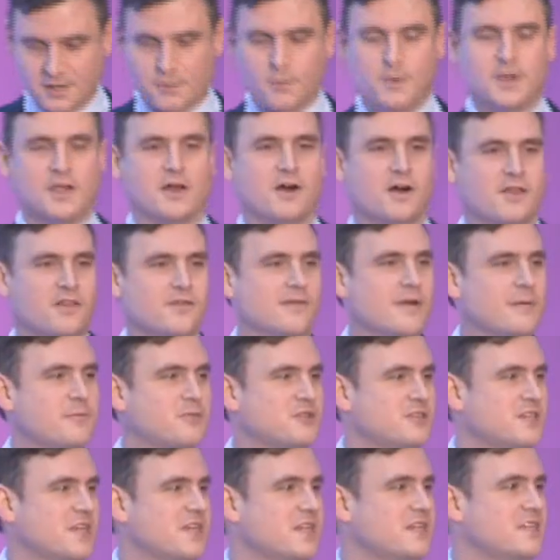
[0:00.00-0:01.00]
We are the
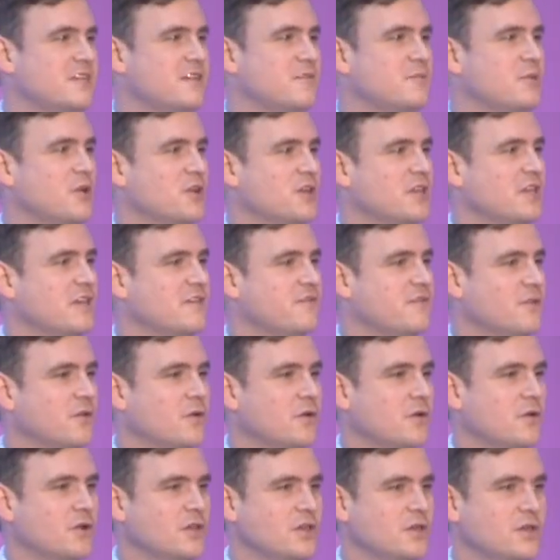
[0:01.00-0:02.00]
representative body
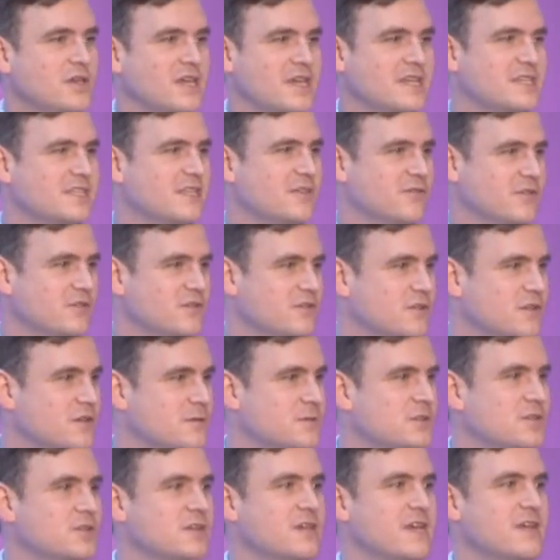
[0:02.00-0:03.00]
for UK civil
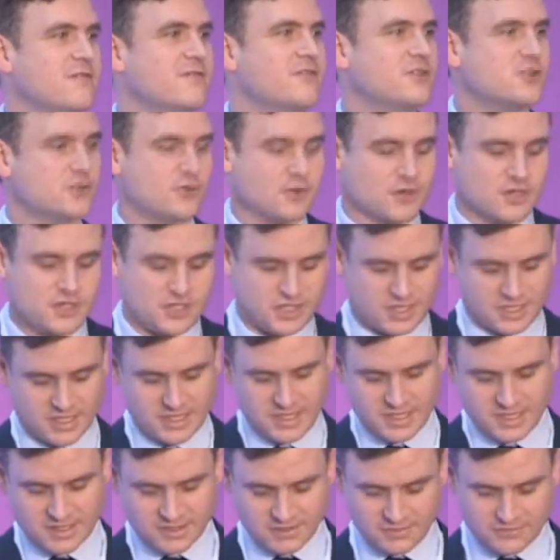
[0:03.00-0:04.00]
firms, UK infrastructure
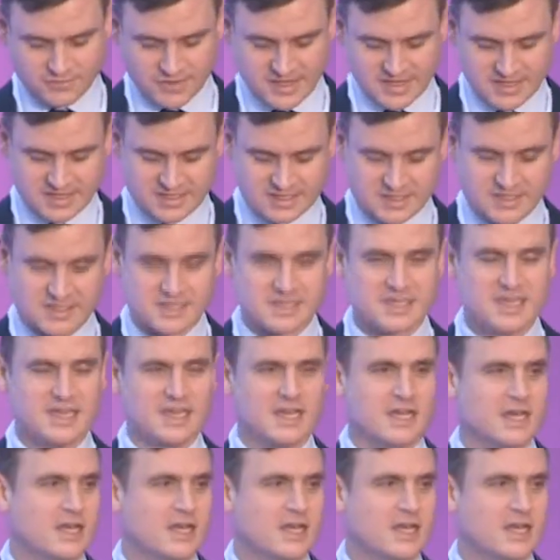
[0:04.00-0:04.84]
contractors.